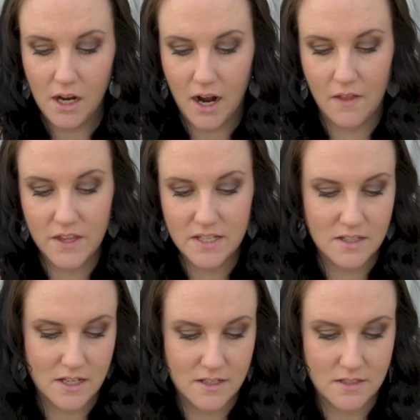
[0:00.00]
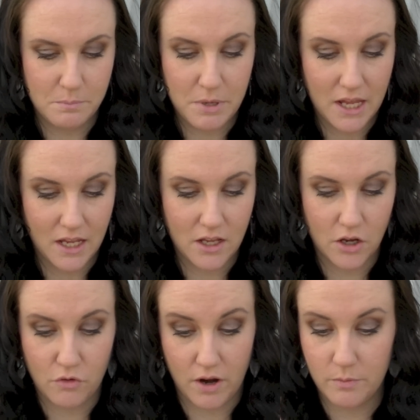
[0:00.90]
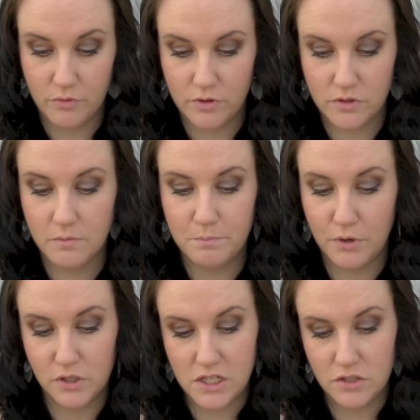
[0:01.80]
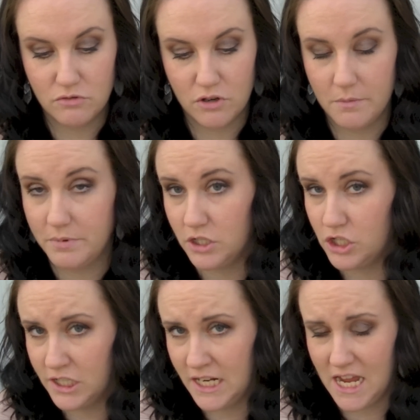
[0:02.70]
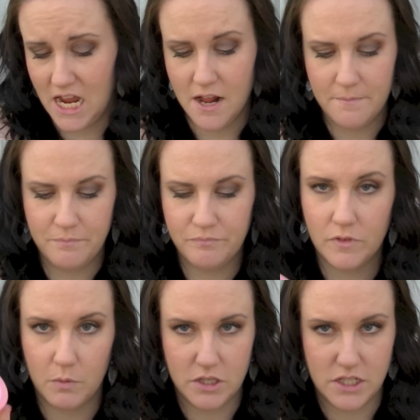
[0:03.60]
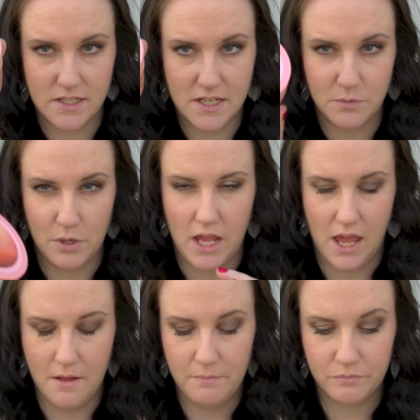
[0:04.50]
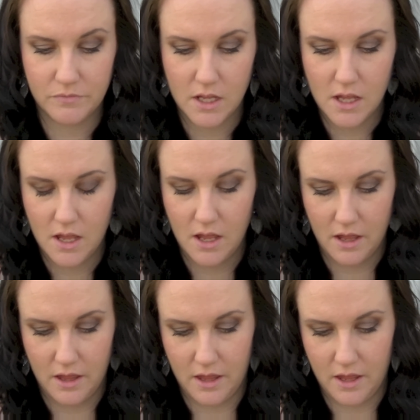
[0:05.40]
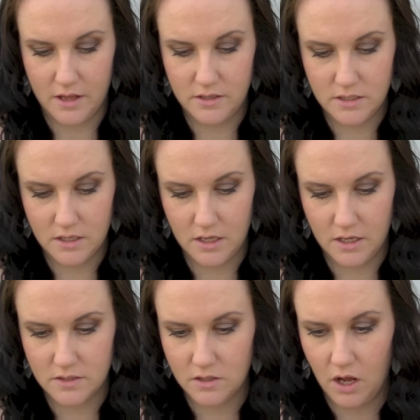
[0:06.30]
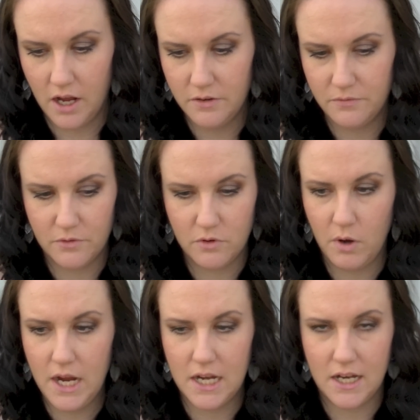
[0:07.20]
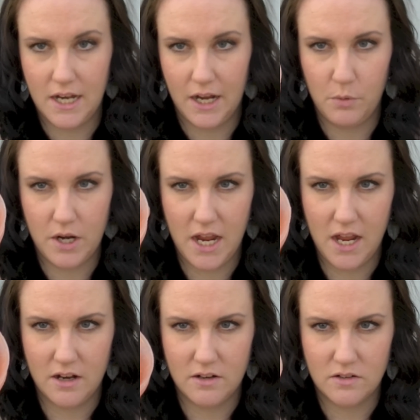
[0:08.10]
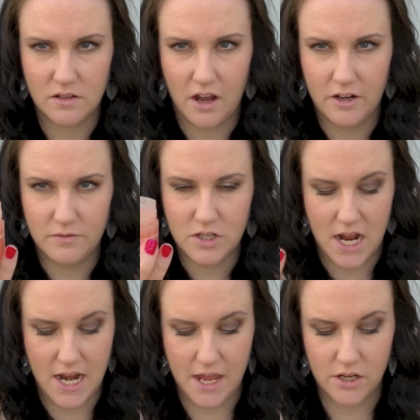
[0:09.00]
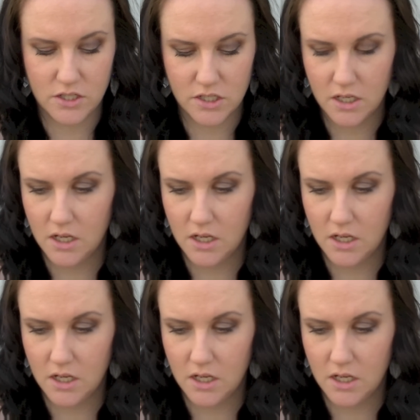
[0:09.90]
And this is Pink Grapefruit Body Scrub Jelly, which is this one here. And it's kind of quite liquidy and kind of jelly-ish.